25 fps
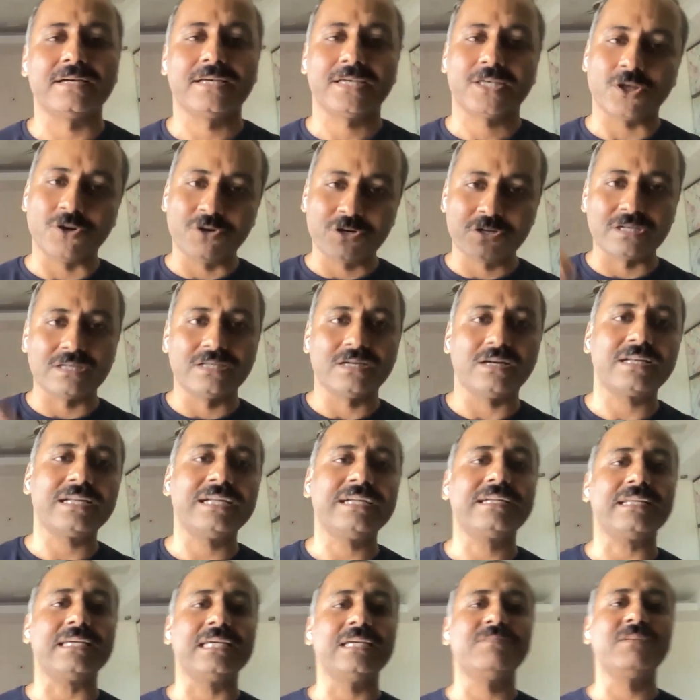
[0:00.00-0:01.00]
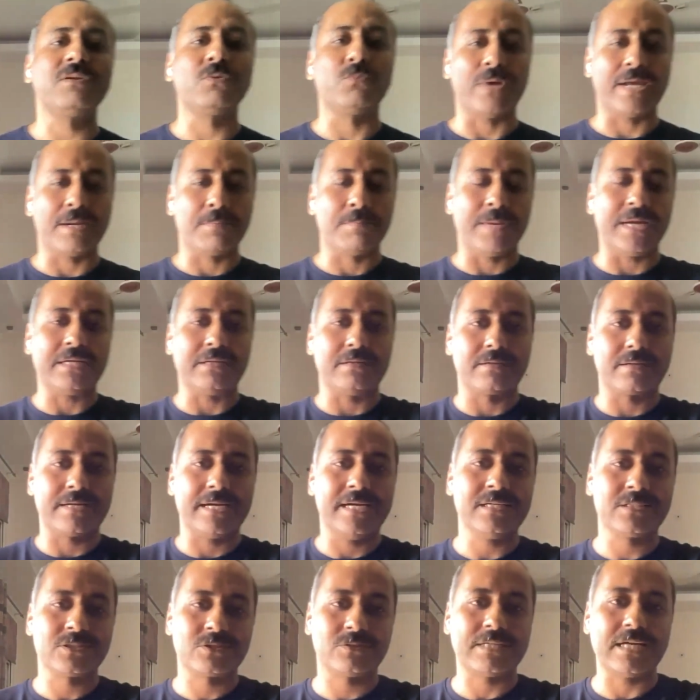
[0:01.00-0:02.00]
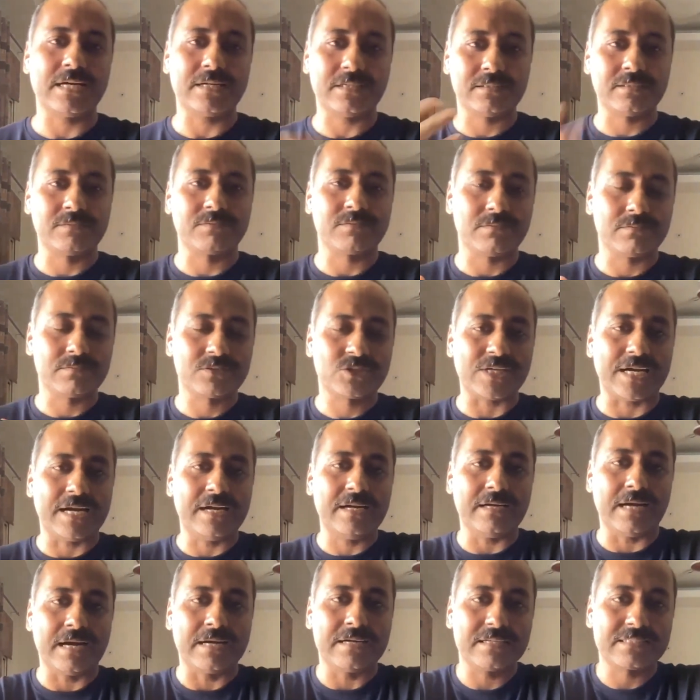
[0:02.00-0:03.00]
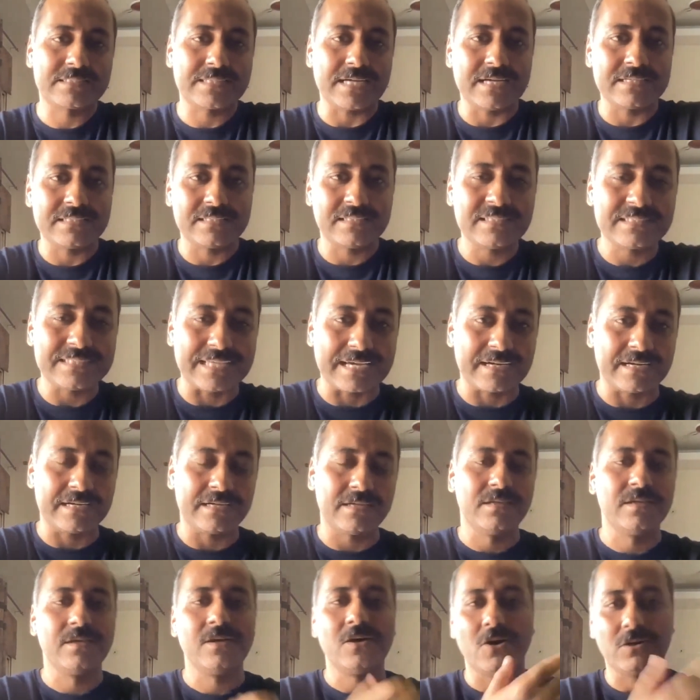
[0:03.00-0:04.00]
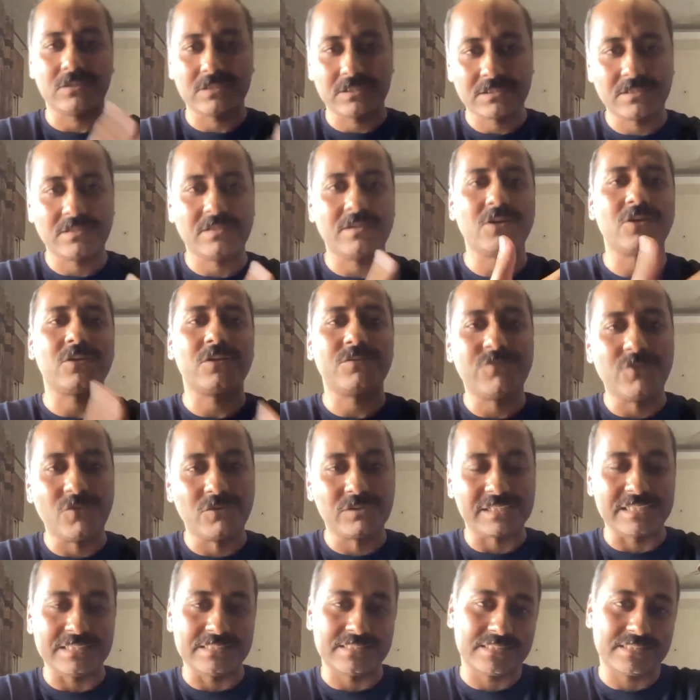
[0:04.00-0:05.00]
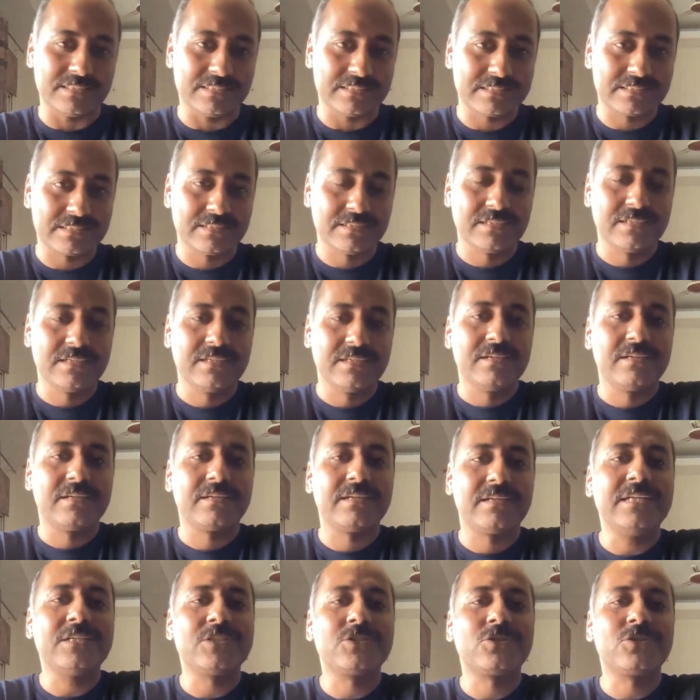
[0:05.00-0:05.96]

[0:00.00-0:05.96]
You need to learn it even better, right, so that the child understands in the second or the third or the fourth instance, right?